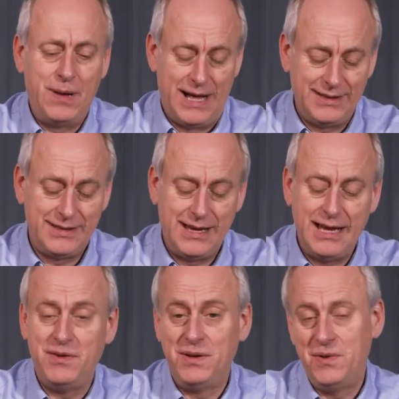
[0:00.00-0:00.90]
but
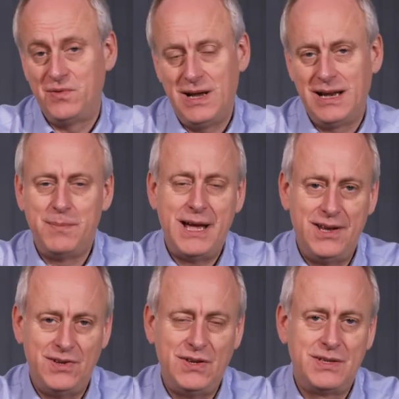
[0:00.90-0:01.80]
if you're doing triangular
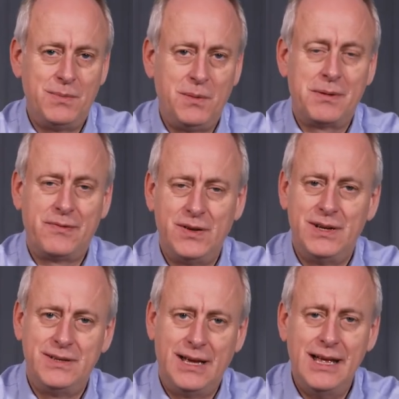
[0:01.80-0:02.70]
bandages, some people
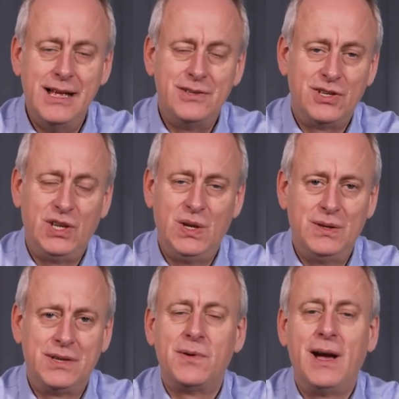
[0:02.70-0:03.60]
refer to
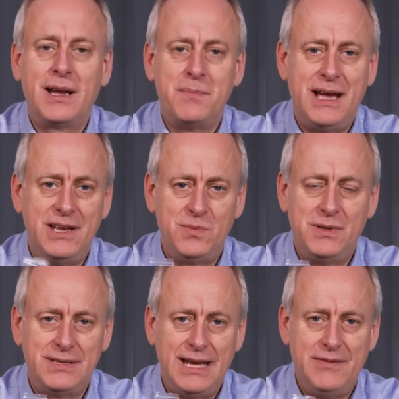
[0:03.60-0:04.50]
secure the triangular bandage
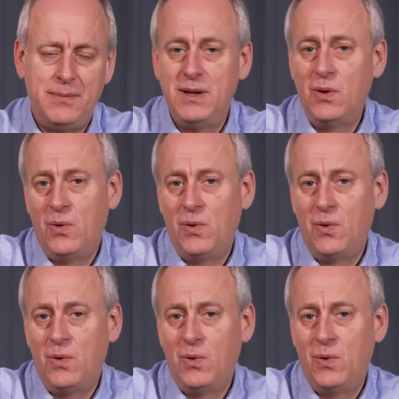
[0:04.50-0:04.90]
with a safety pin,